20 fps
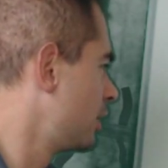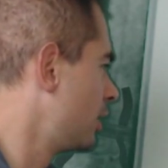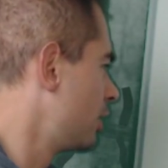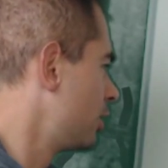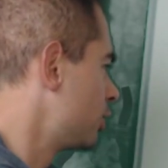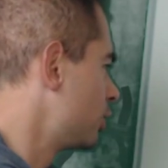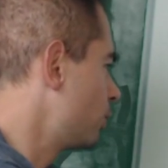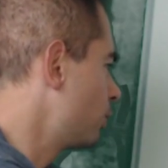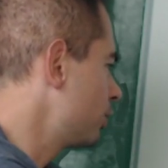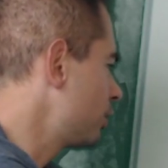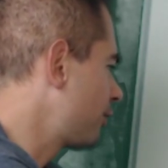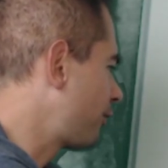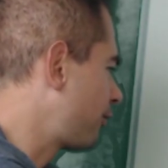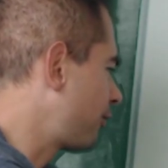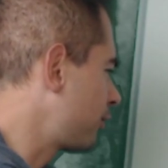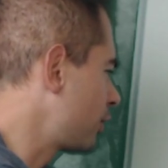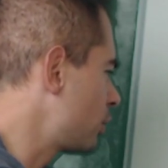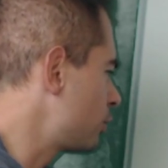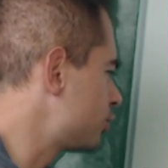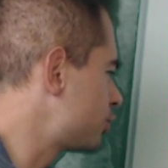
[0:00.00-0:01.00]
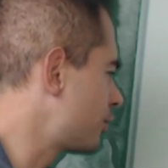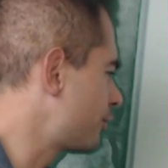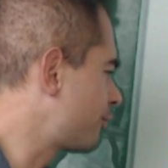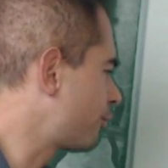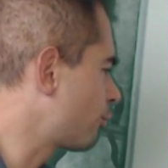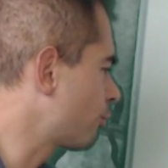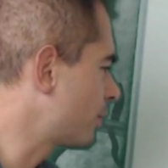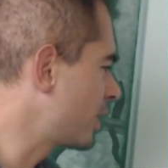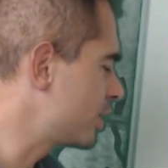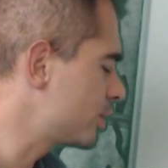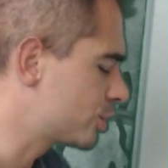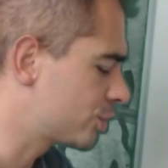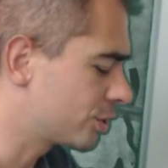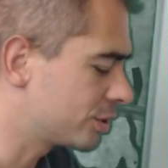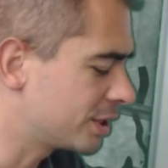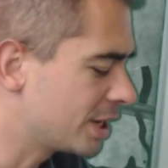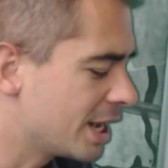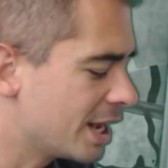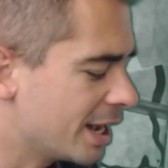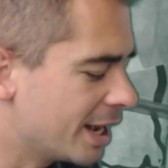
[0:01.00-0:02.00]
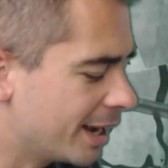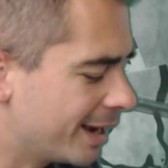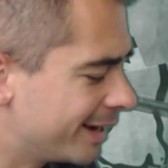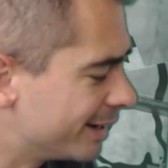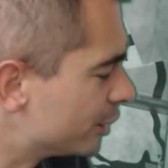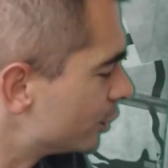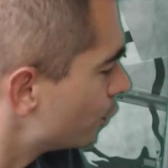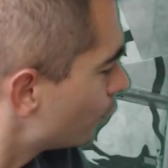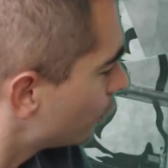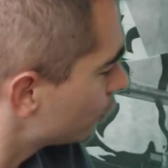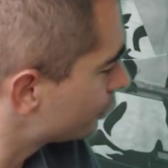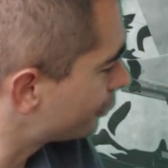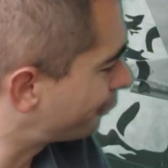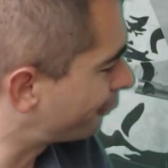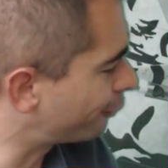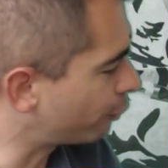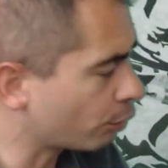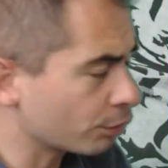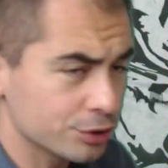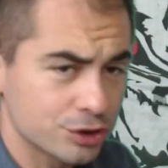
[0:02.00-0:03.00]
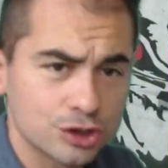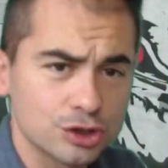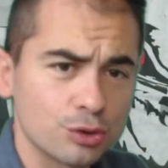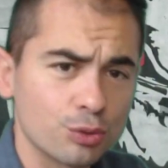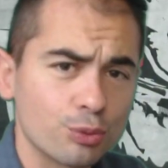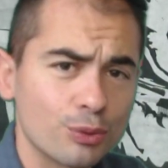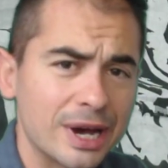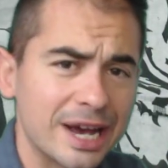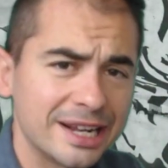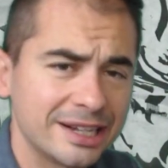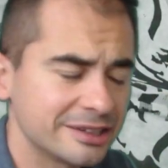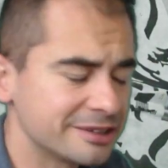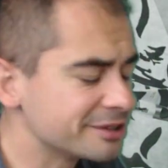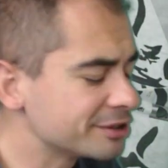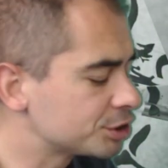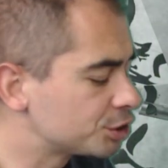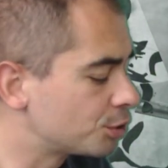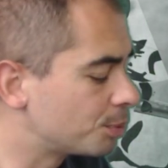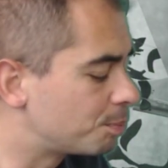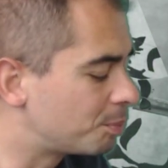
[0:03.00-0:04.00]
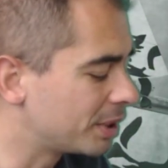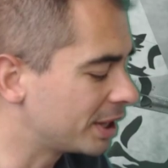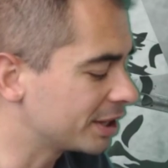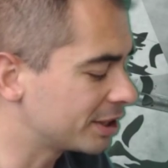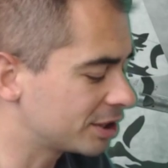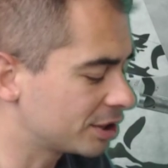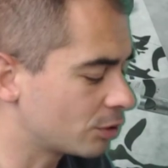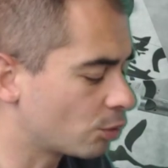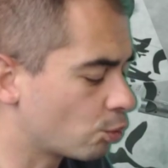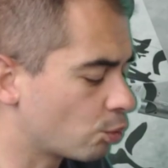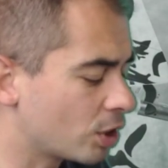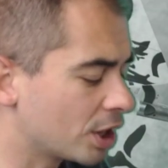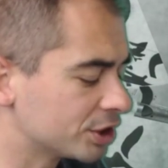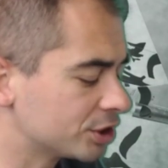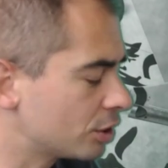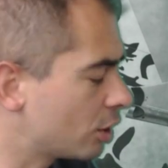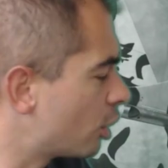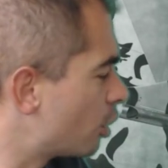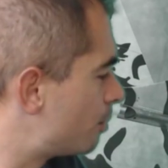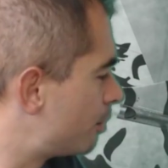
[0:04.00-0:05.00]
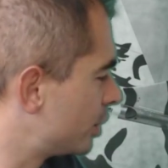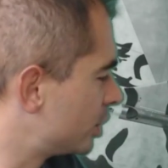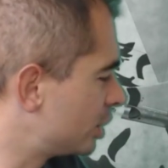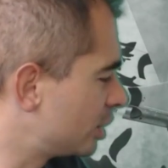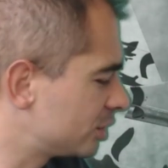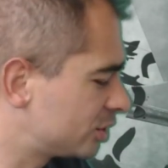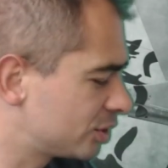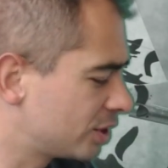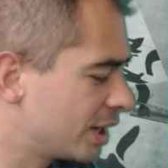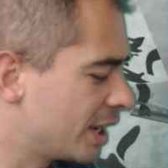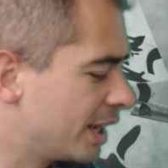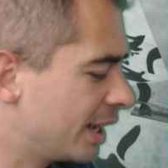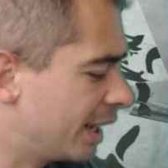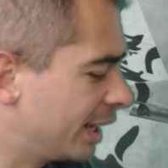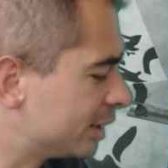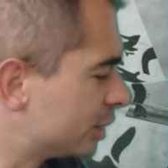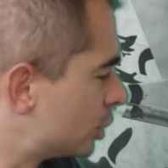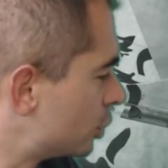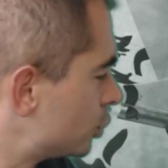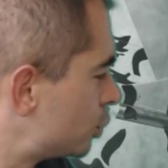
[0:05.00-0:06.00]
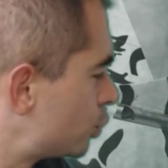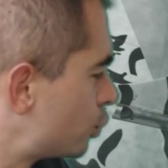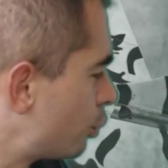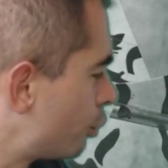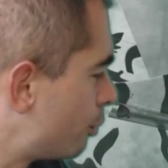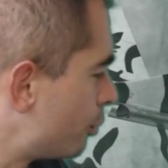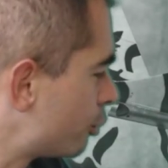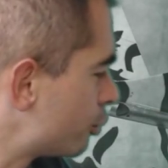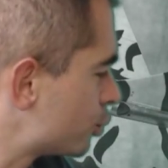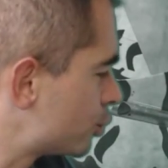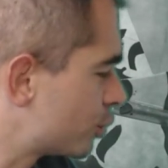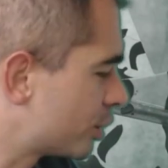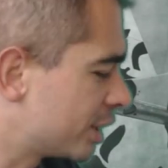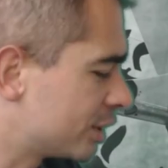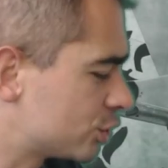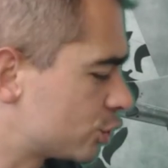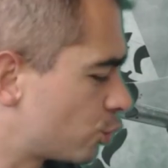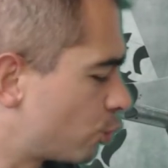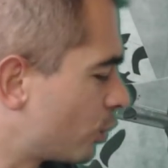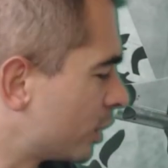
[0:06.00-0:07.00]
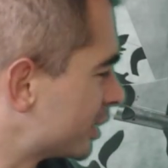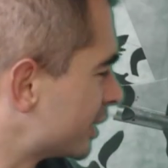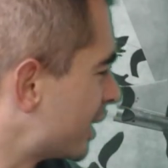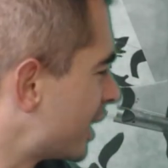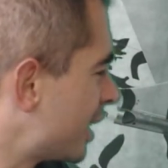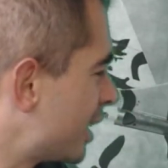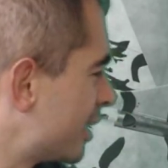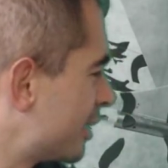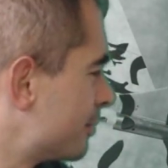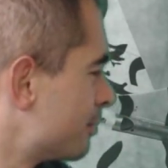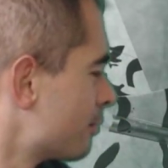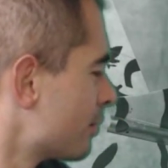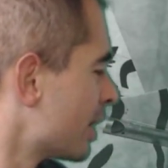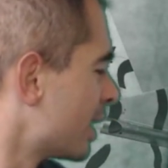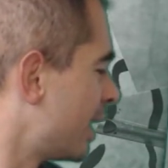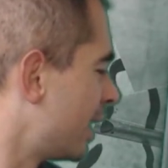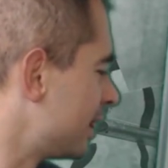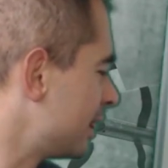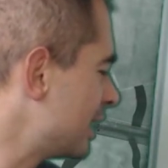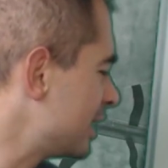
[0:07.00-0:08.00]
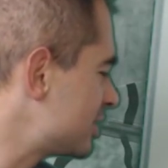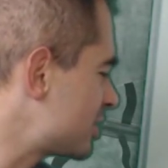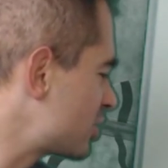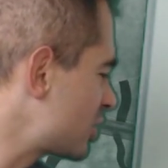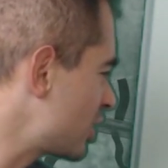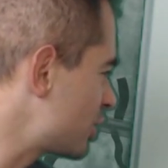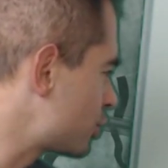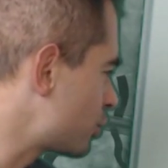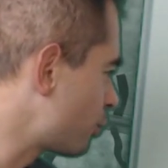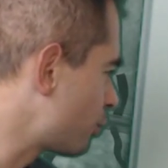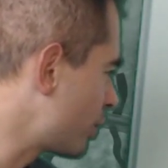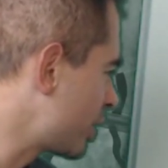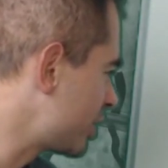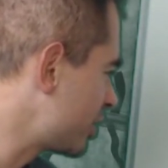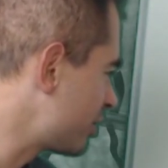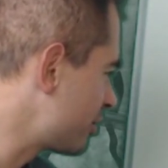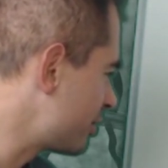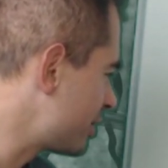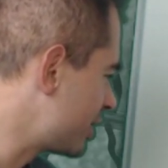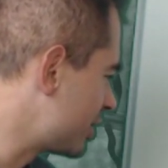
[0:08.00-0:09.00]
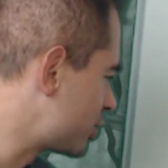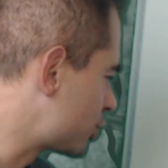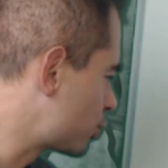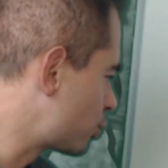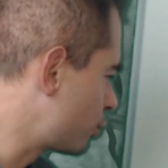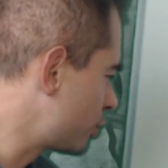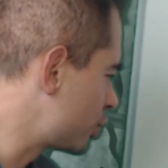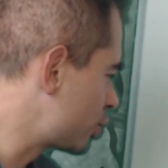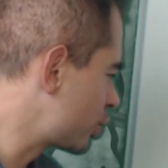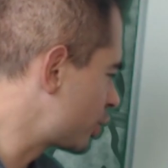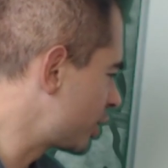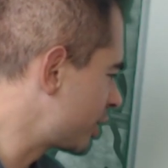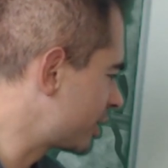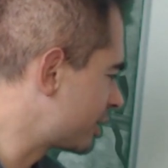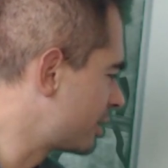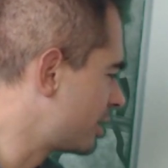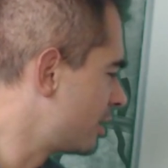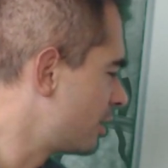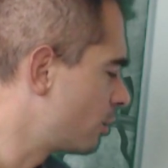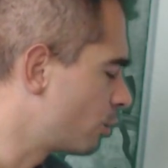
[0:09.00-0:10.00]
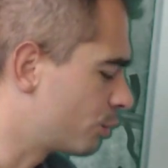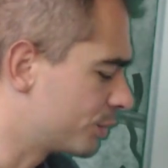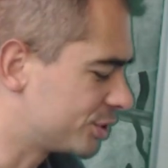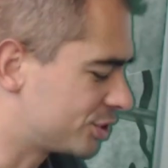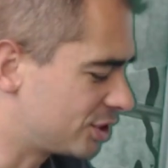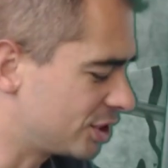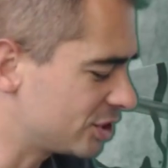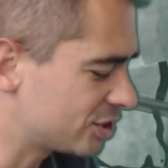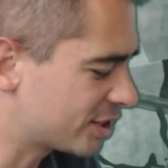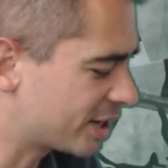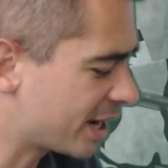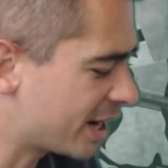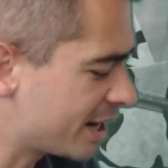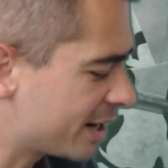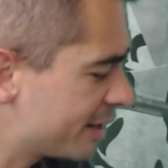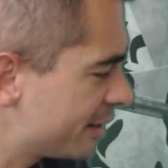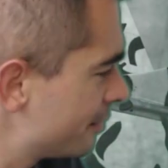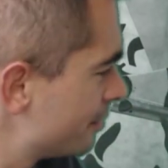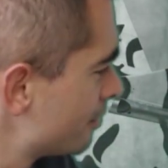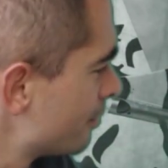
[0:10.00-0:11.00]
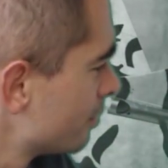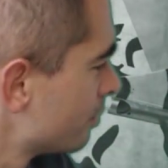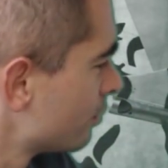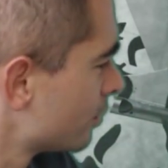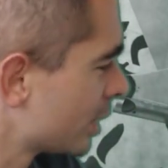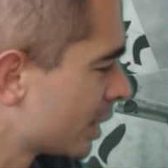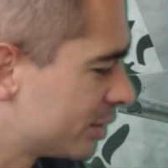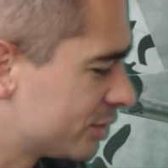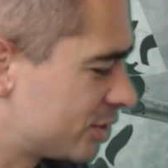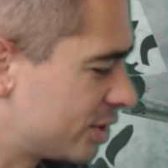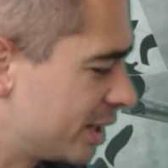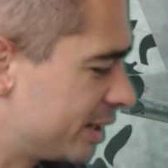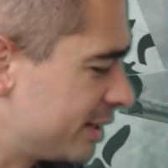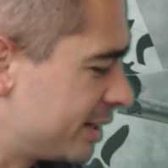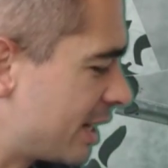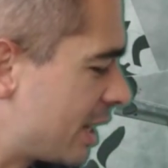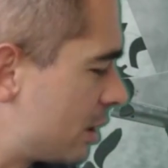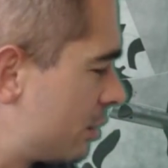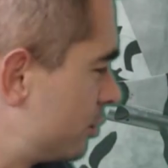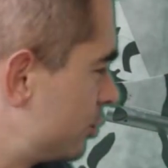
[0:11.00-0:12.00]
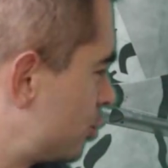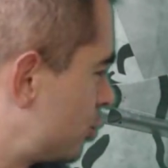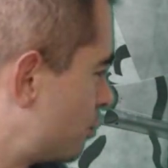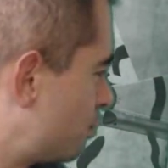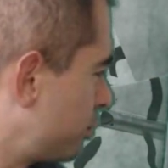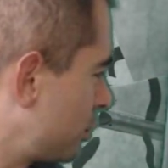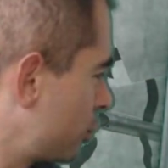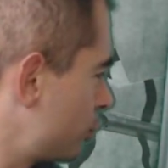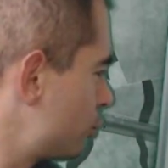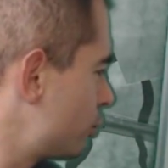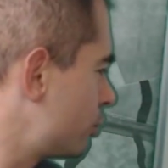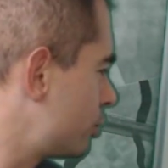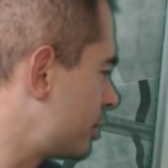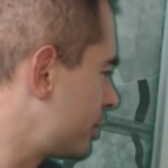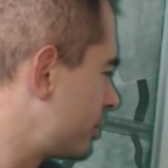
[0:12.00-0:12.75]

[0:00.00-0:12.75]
You want to float the formation, and you want to force the radar to pick one opponent and go to a merge against one guy. And let's say the radar is switching with this guy. Then now the blue